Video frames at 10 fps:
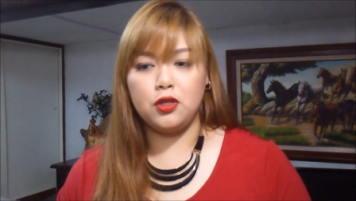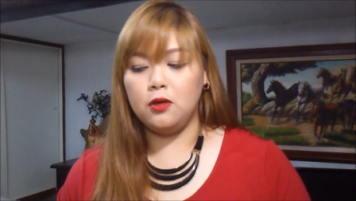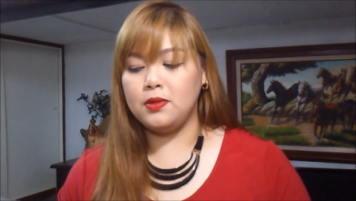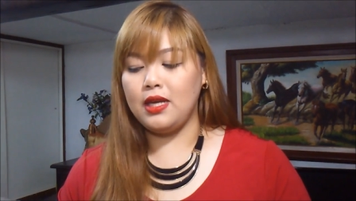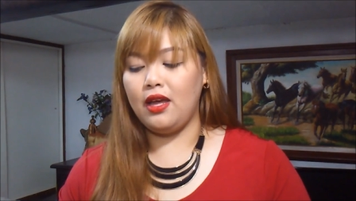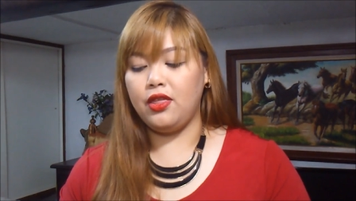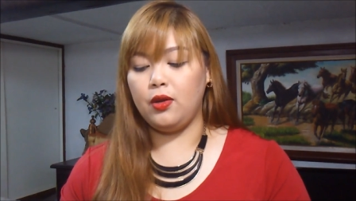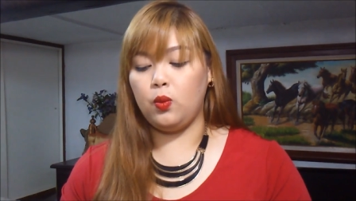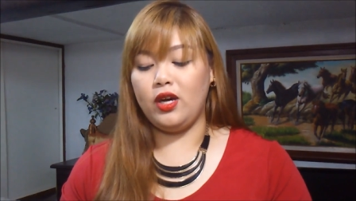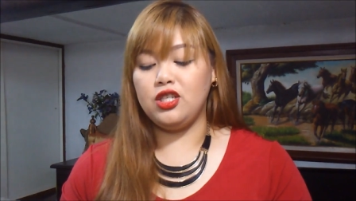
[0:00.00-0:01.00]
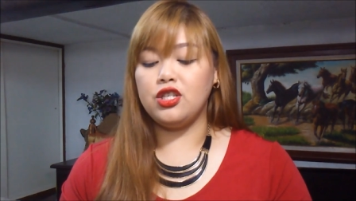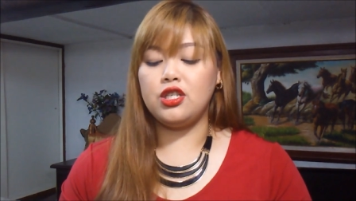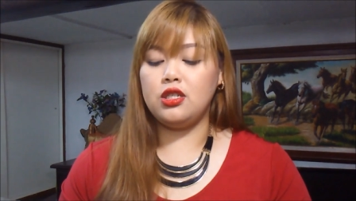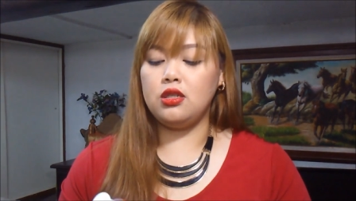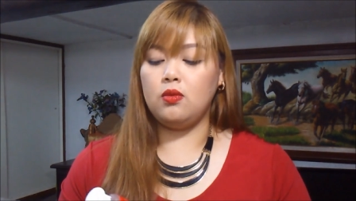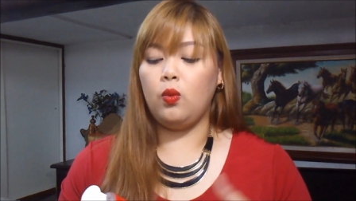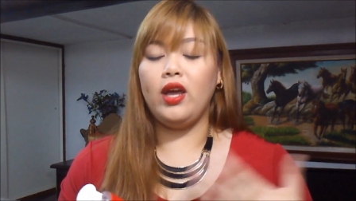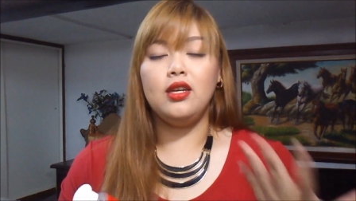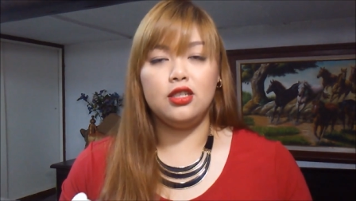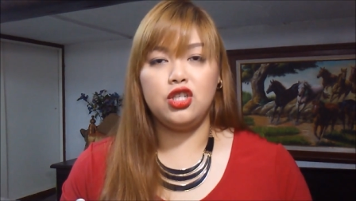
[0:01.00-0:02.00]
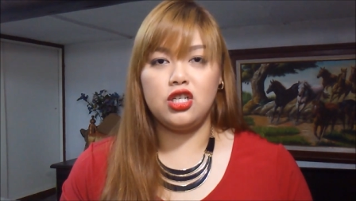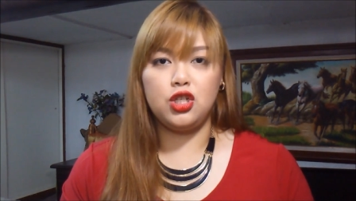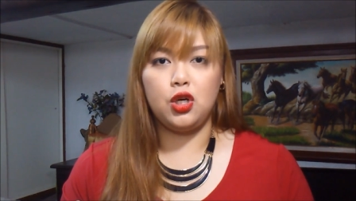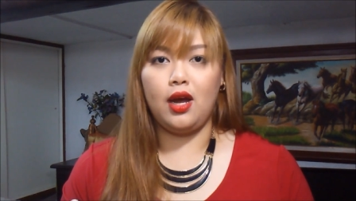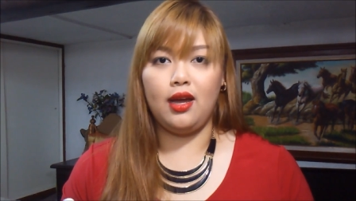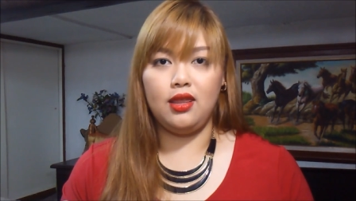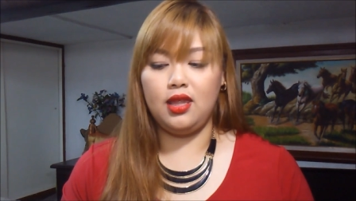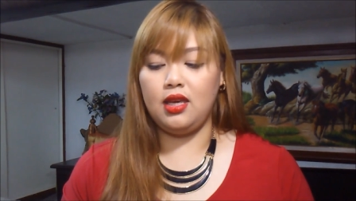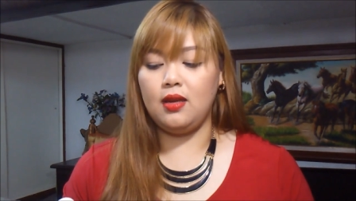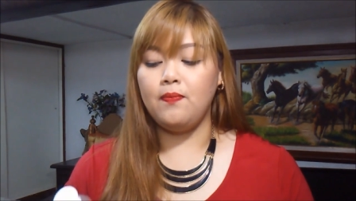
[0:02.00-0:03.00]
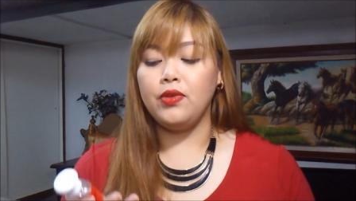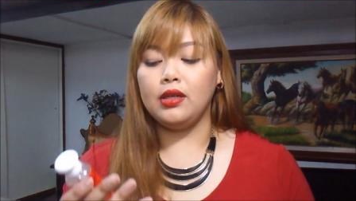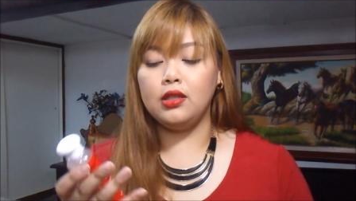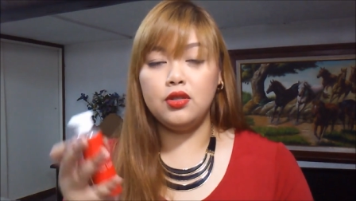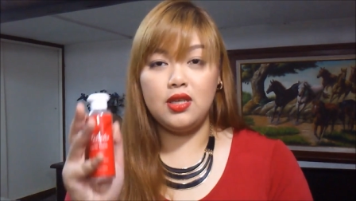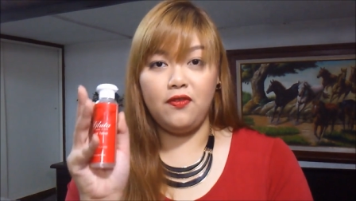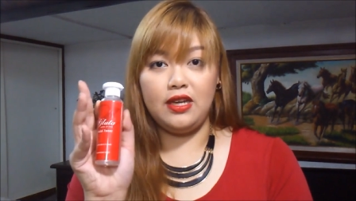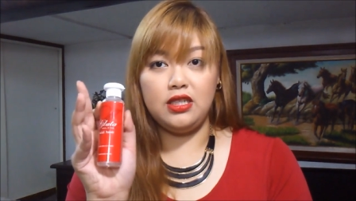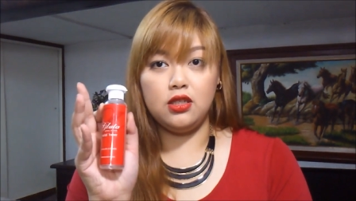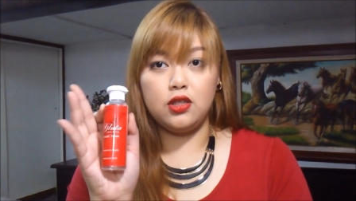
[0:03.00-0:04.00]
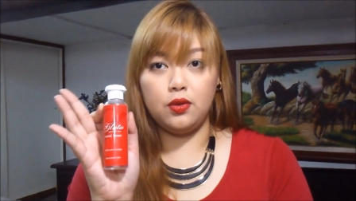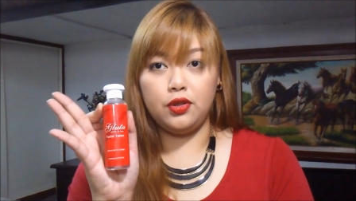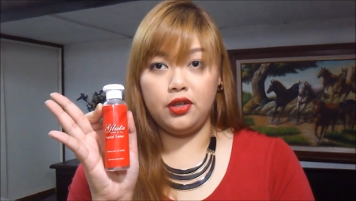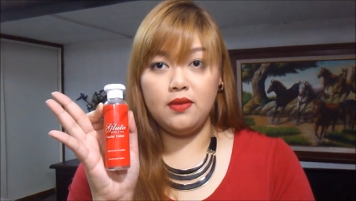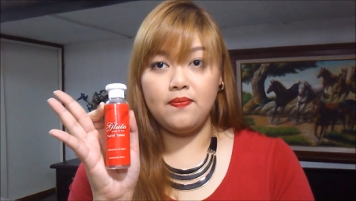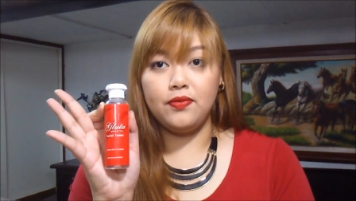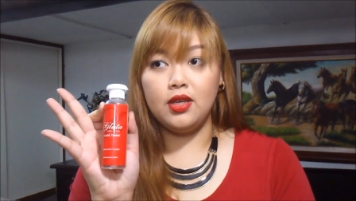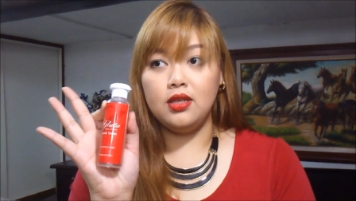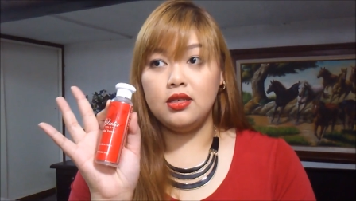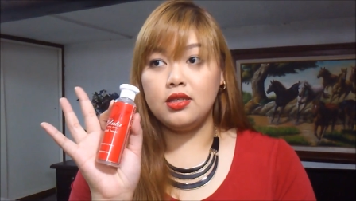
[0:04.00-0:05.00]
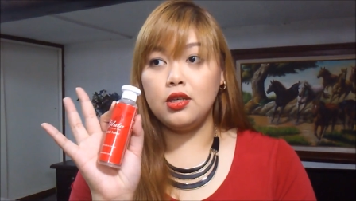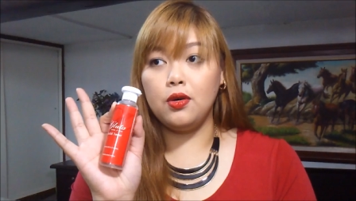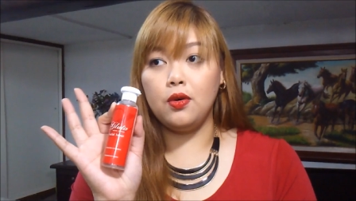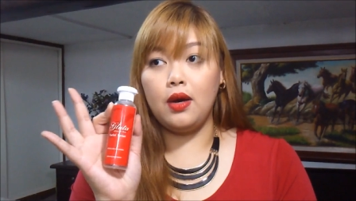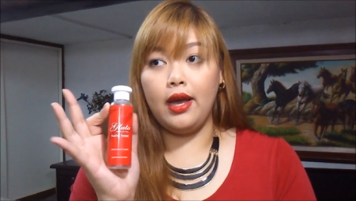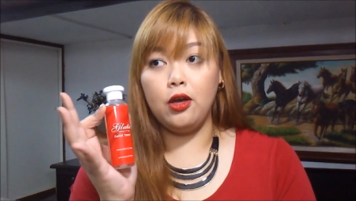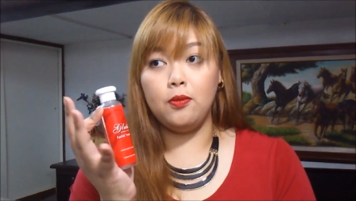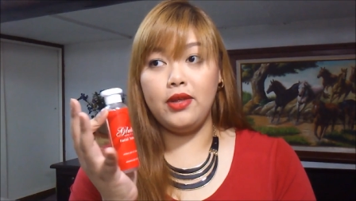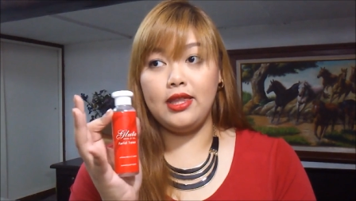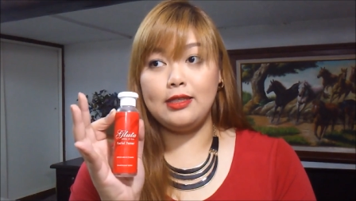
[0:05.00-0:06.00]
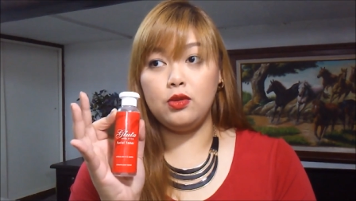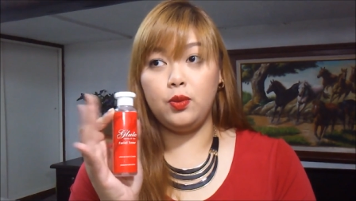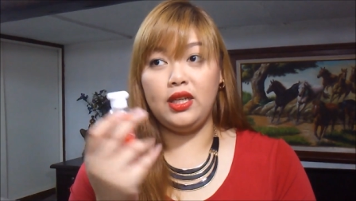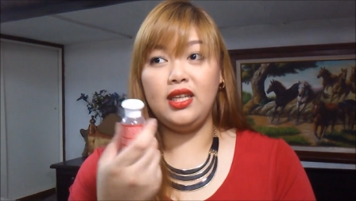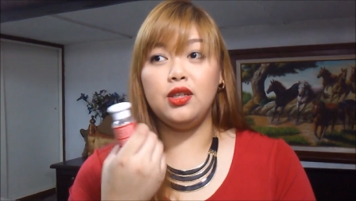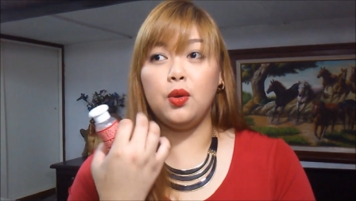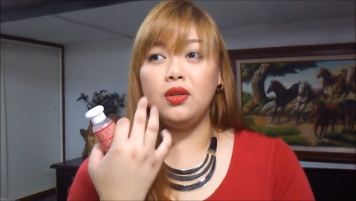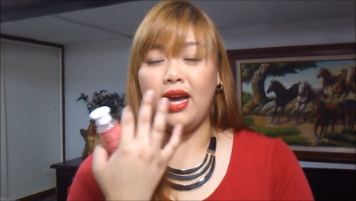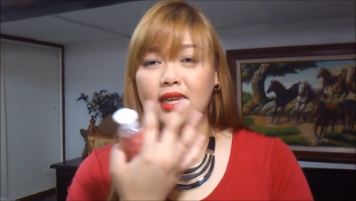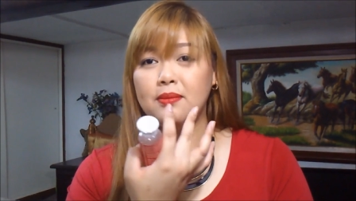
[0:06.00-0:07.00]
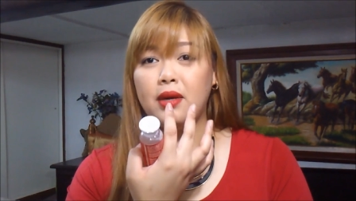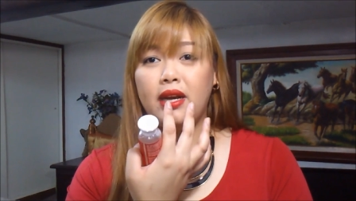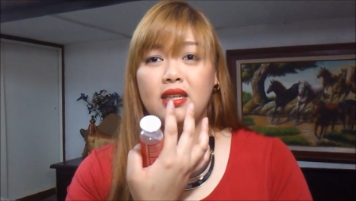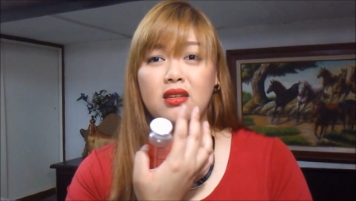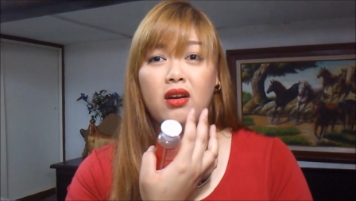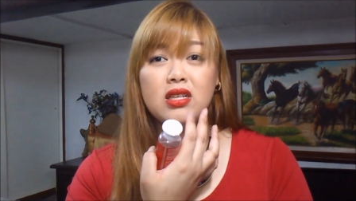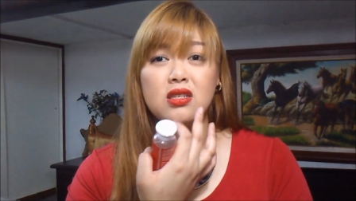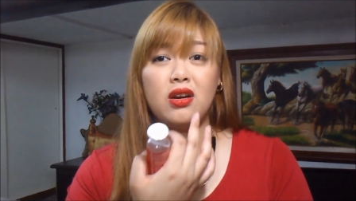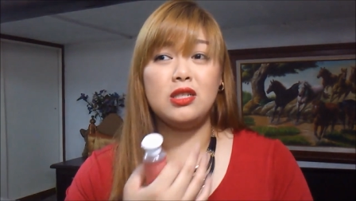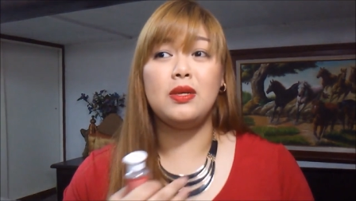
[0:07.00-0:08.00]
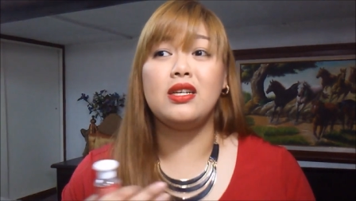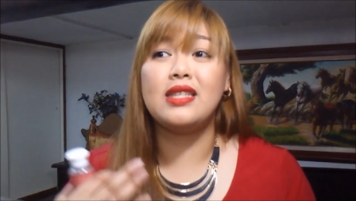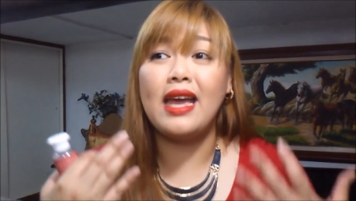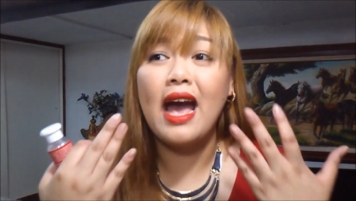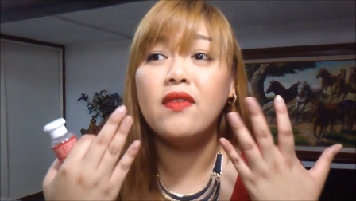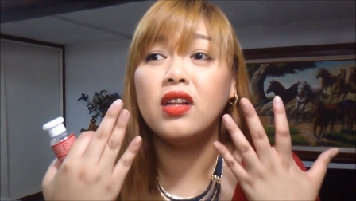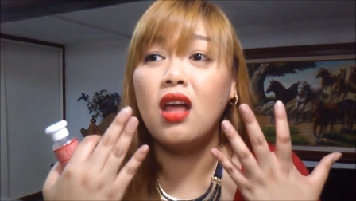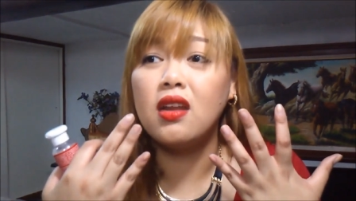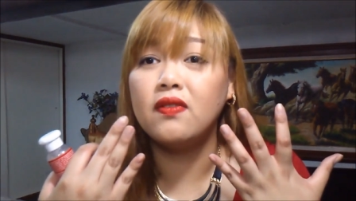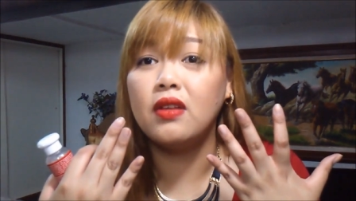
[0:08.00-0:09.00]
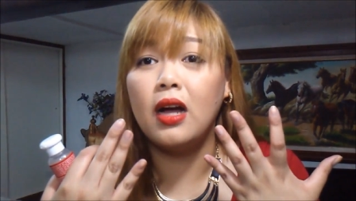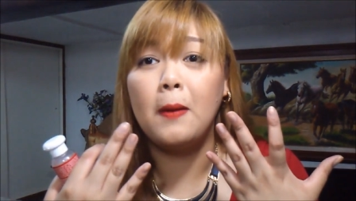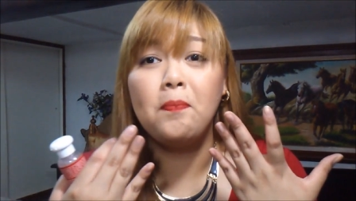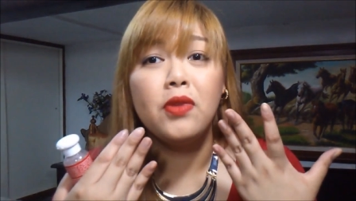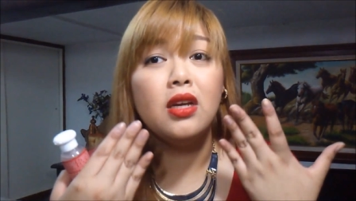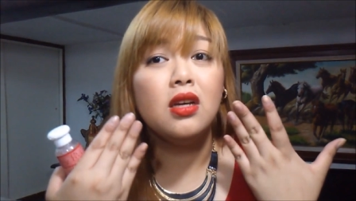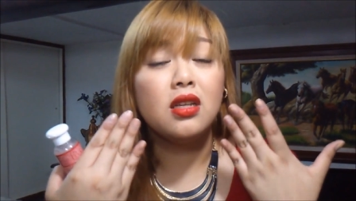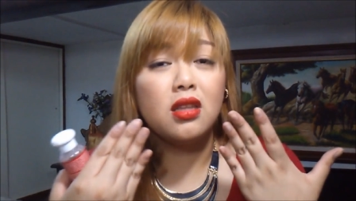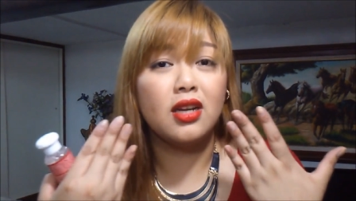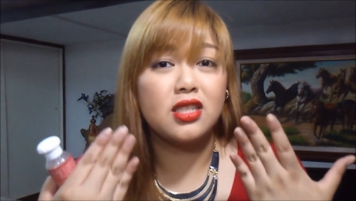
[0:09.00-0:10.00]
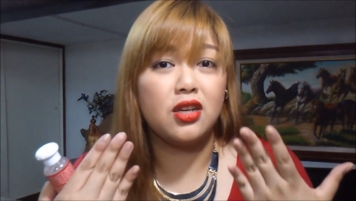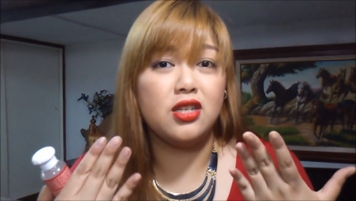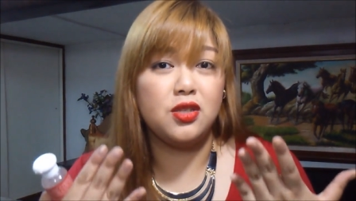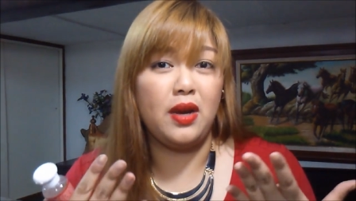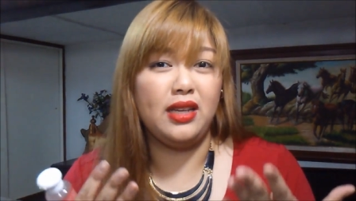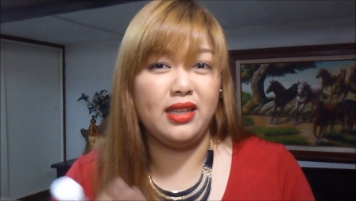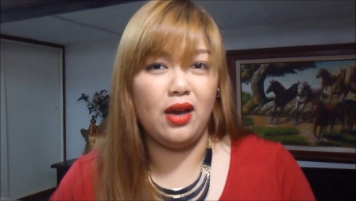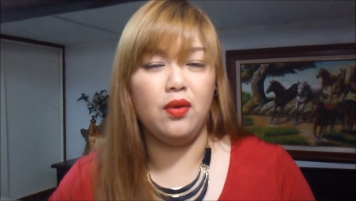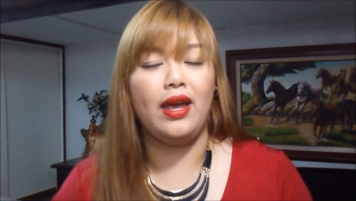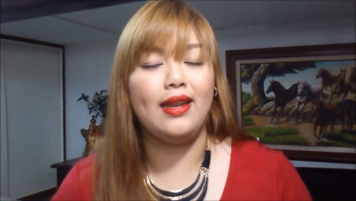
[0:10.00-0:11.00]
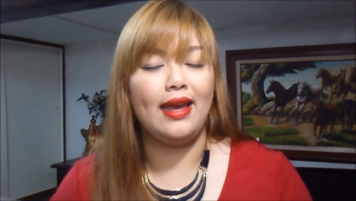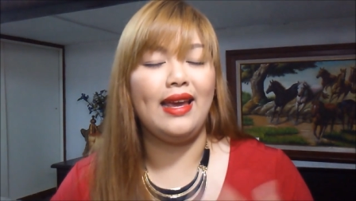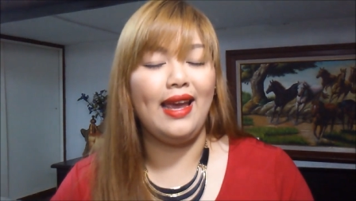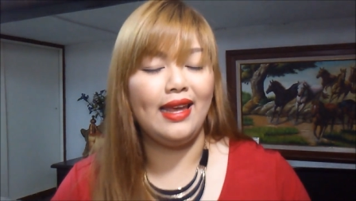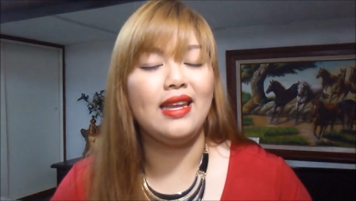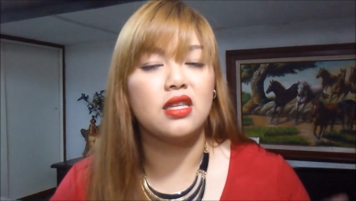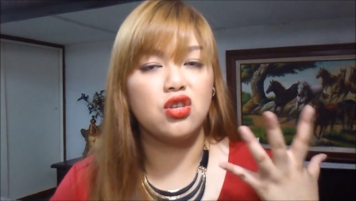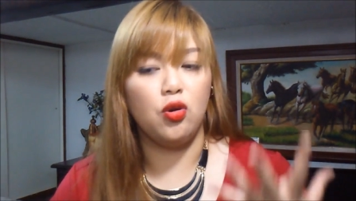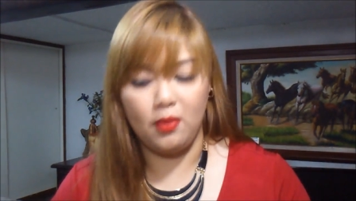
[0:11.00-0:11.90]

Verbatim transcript: soaps i thought why just why not just try the gluta facial toner so I hope that this will really you know lighten my dark scars because I have a lot of um, dark scars right now and I hate it so